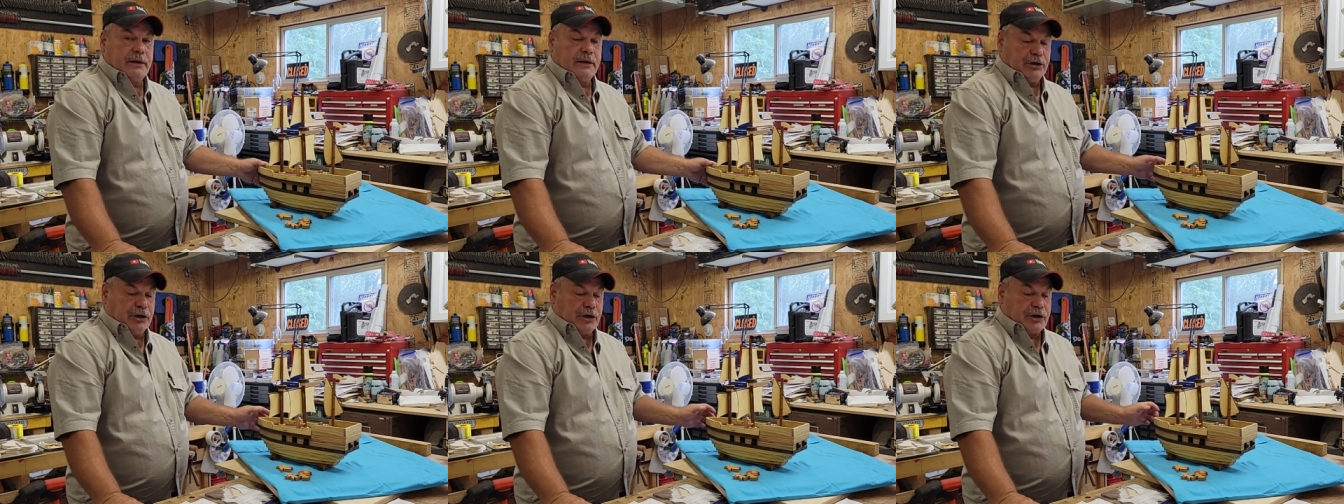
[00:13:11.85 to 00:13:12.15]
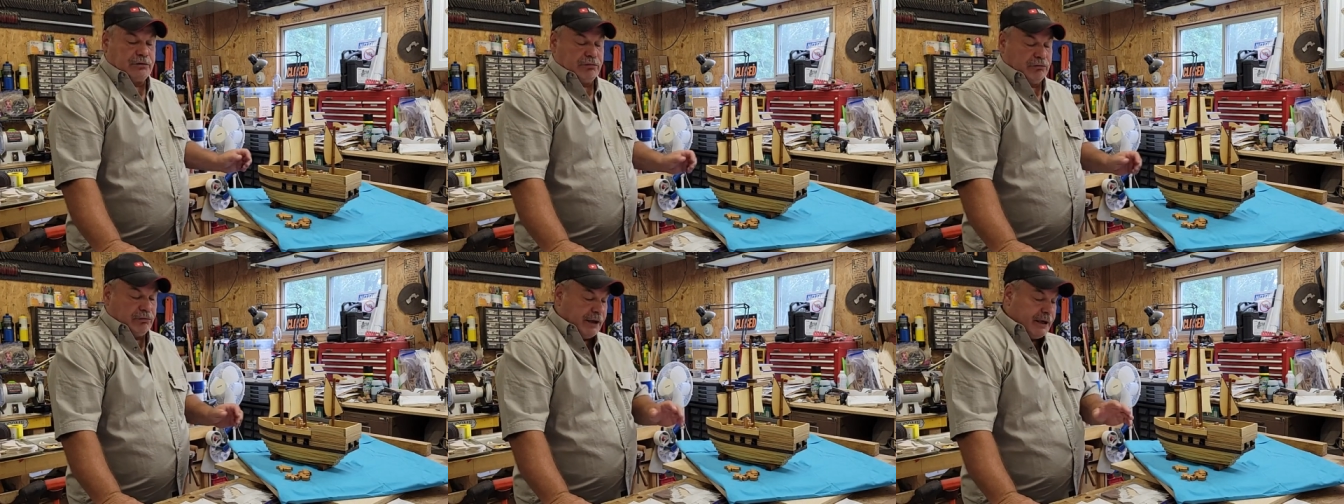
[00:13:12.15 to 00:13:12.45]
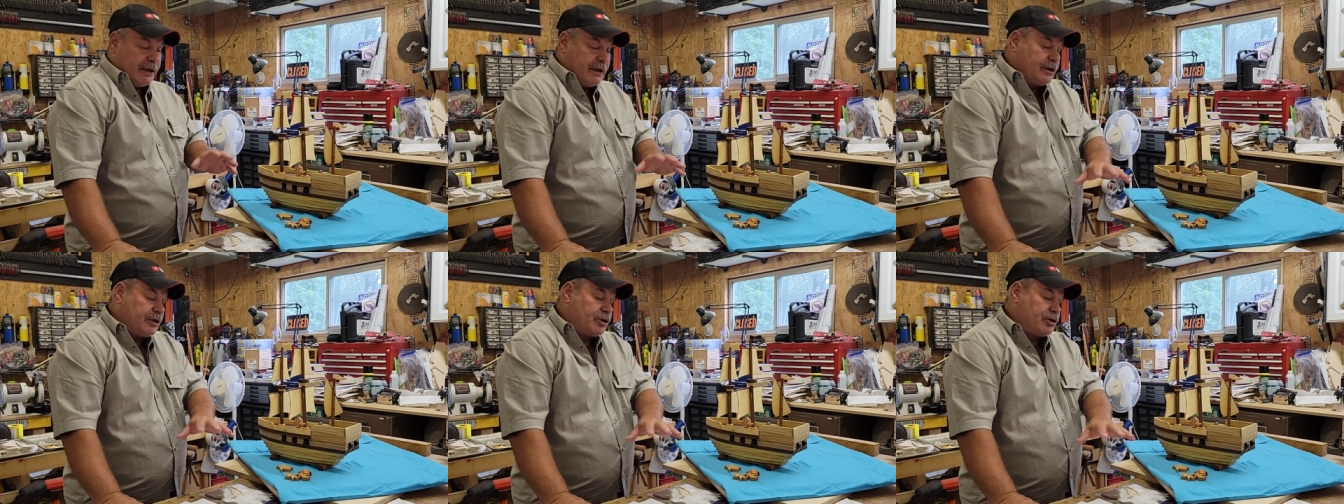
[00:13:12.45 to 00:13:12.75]
Just
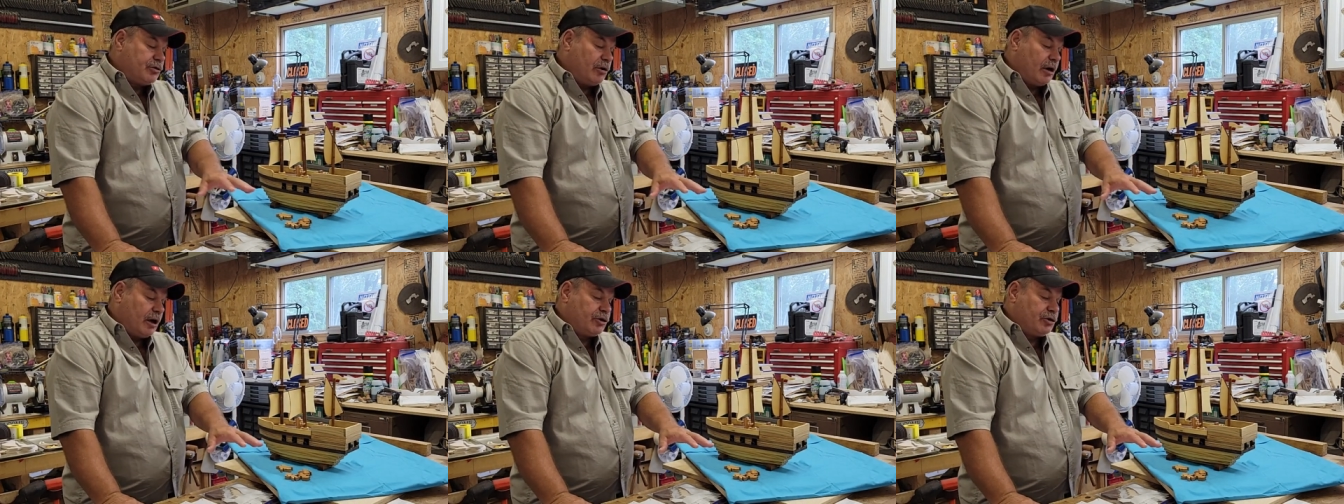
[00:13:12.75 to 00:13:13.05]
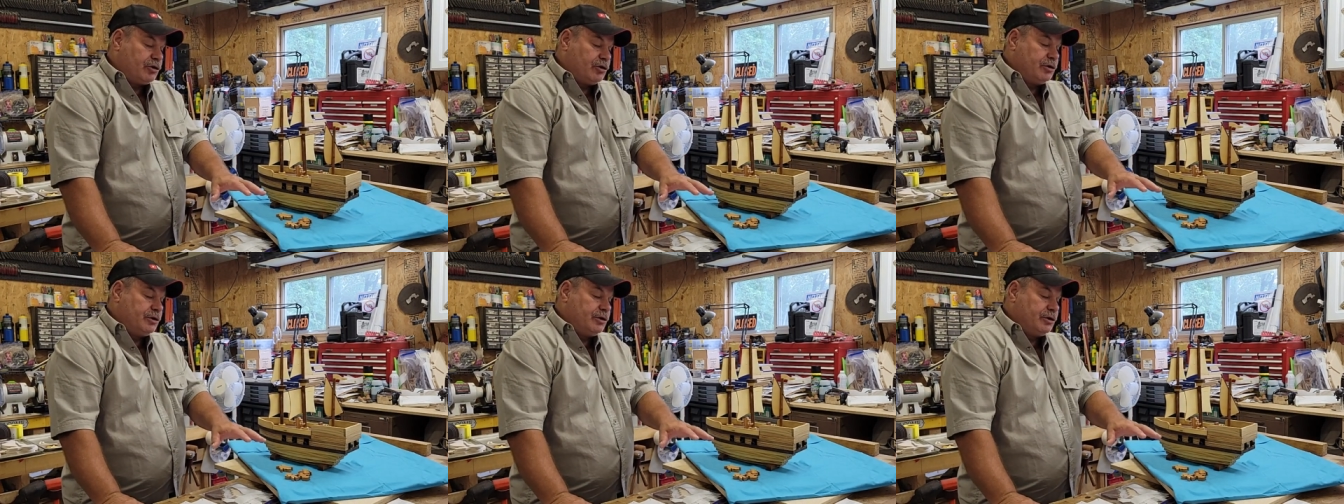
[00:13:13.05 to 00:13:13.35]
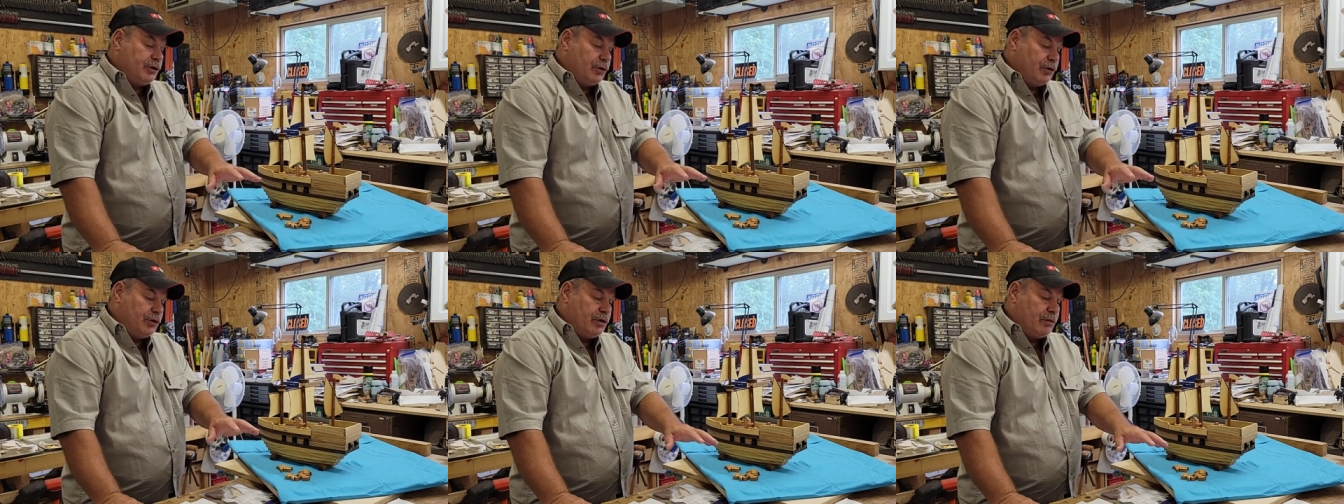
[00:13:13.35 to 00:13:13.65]
read instructions,
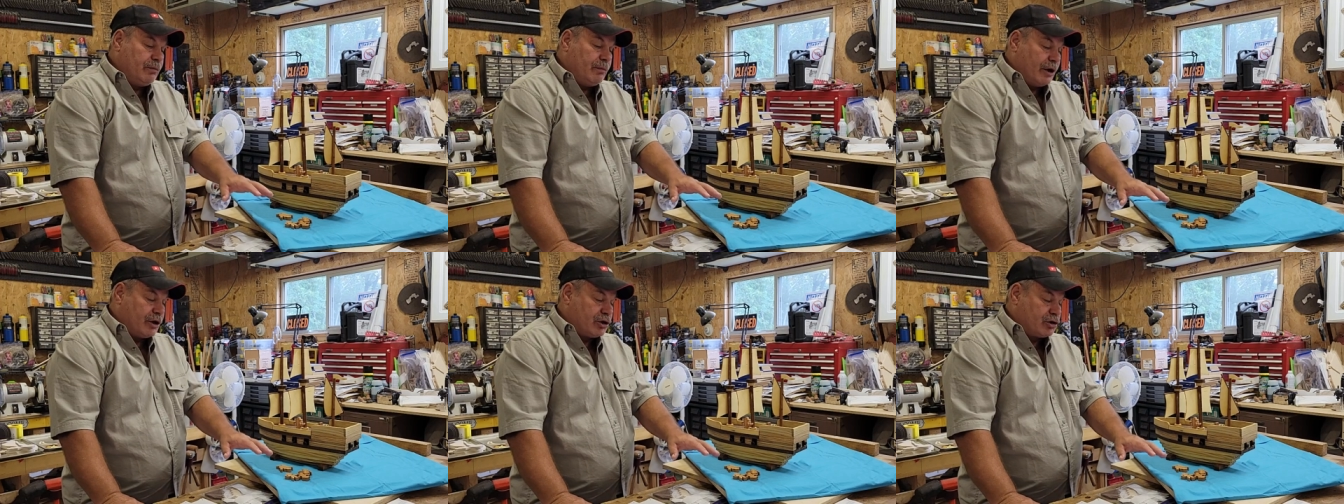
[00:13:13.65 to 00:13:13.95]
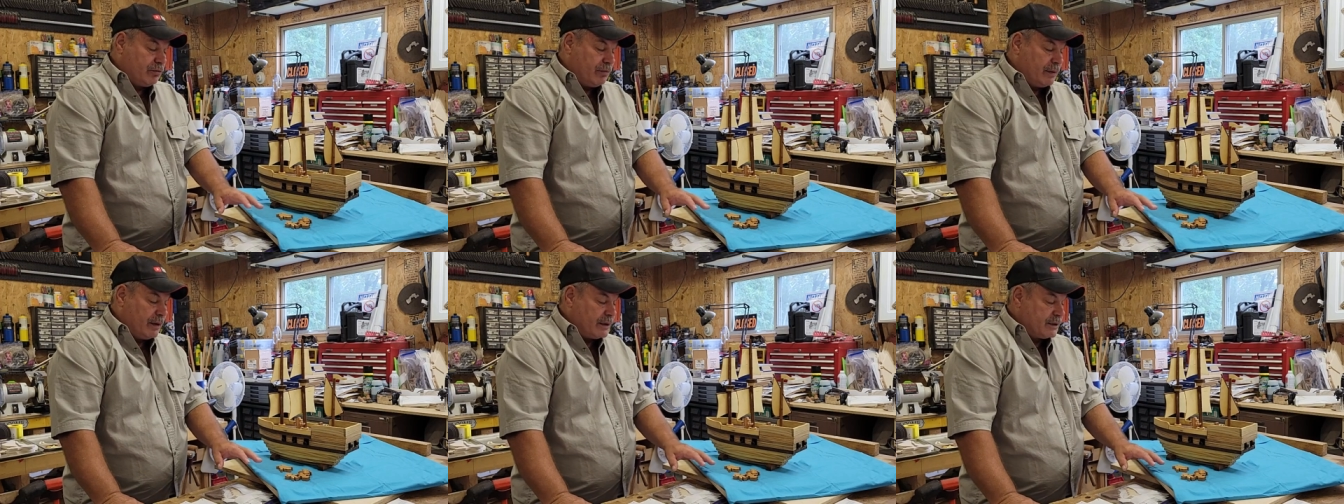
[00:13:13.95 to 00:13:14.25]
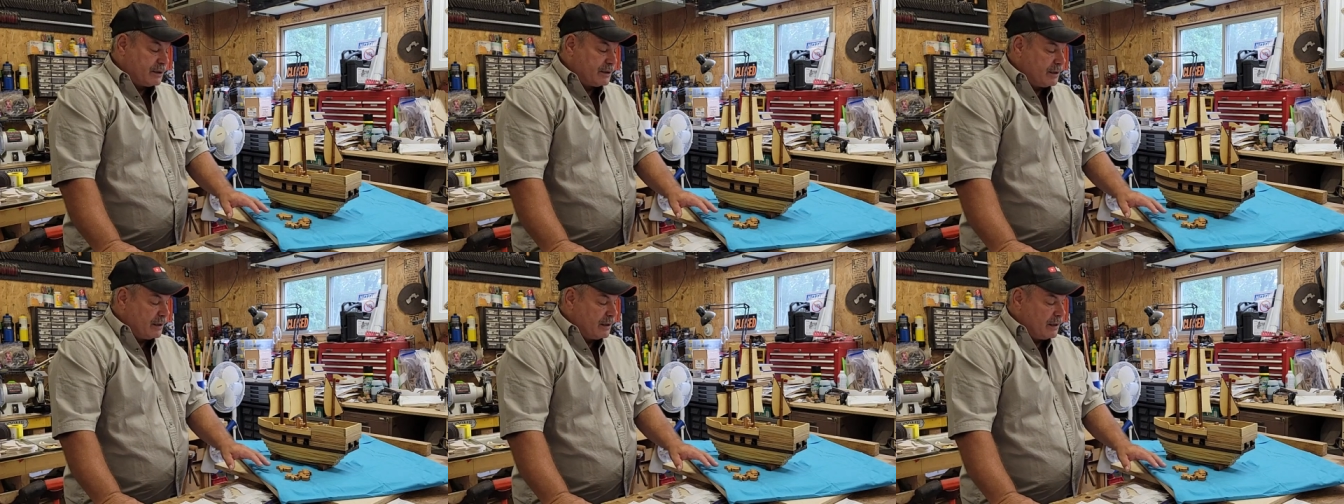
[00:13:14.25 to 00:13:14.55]
do your
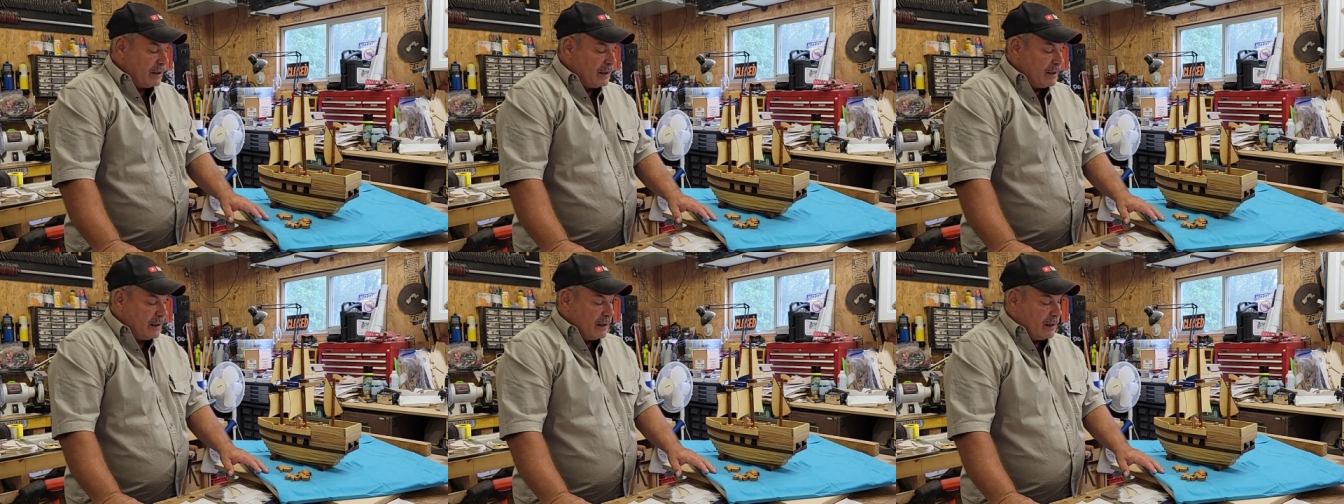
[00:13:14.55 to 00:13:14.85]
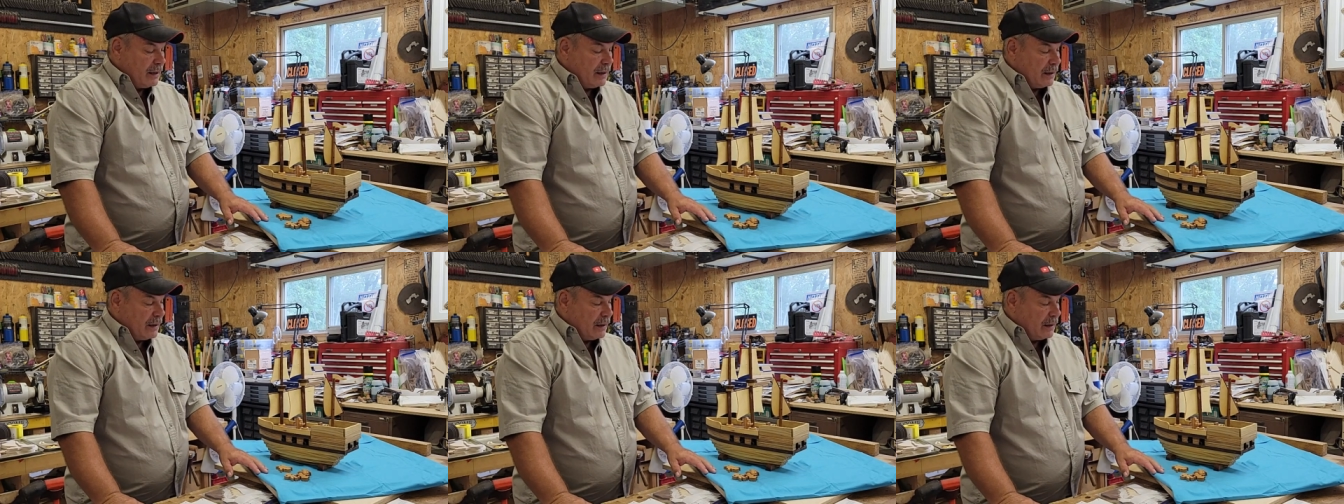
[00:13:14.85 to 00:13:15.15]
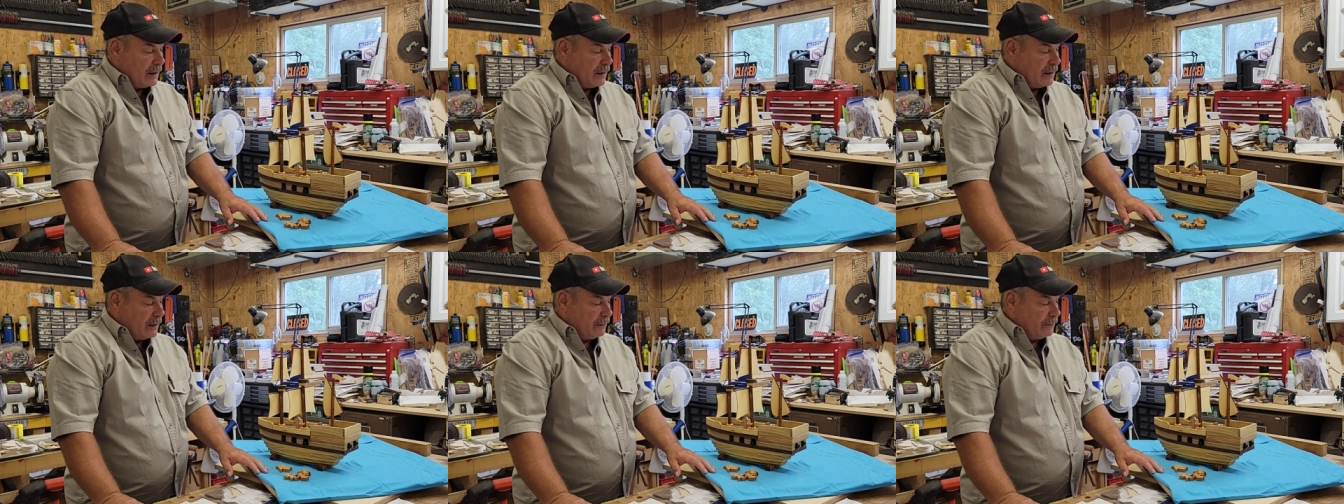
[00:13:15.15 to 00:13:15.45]
measurements,
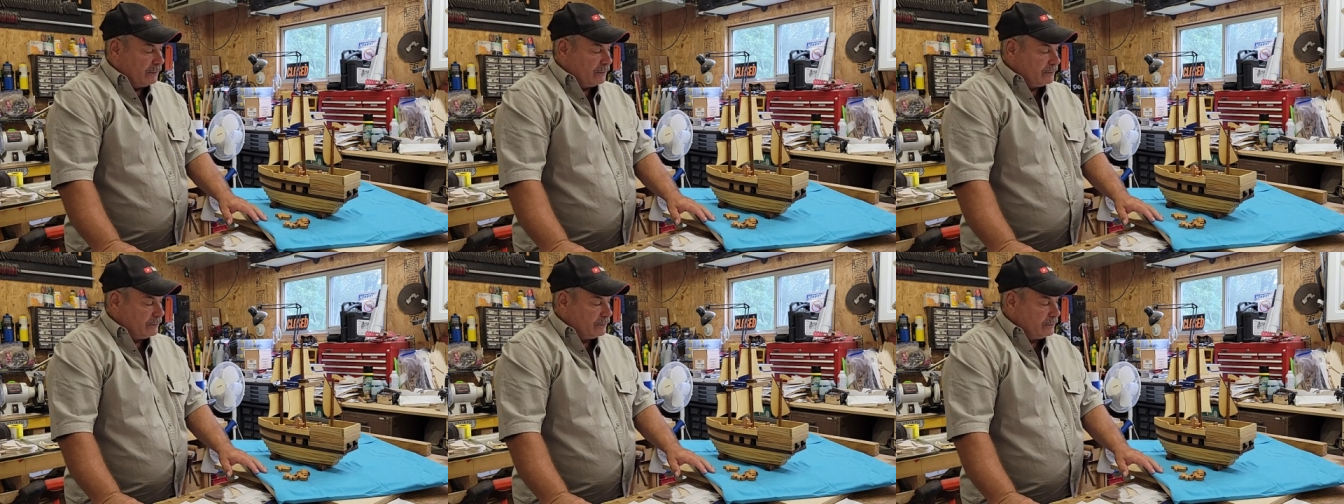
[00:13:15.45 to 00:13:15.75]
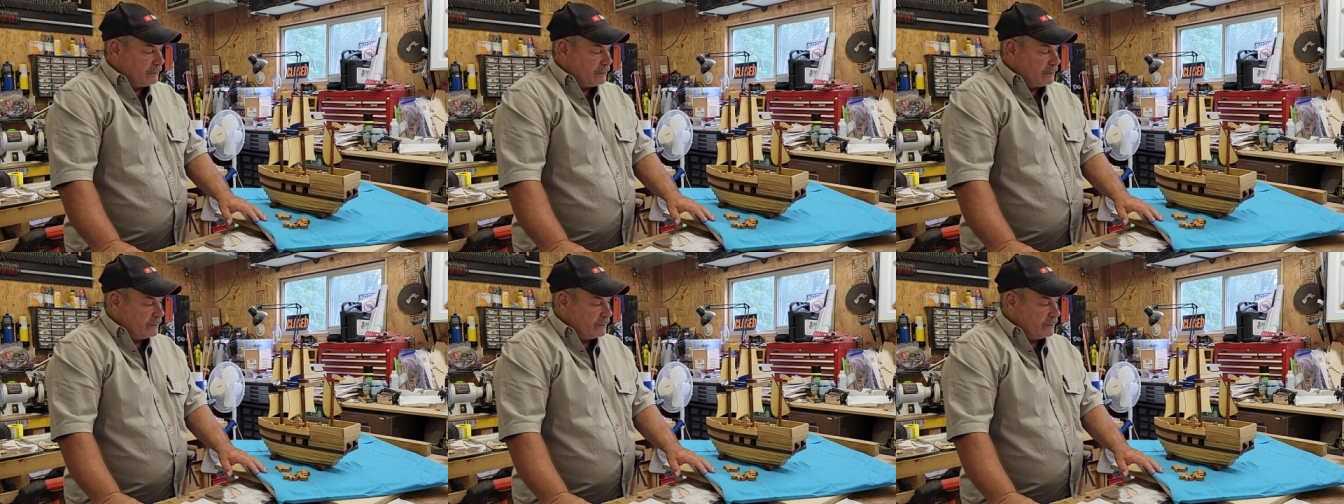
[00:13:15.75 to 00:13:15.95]
um,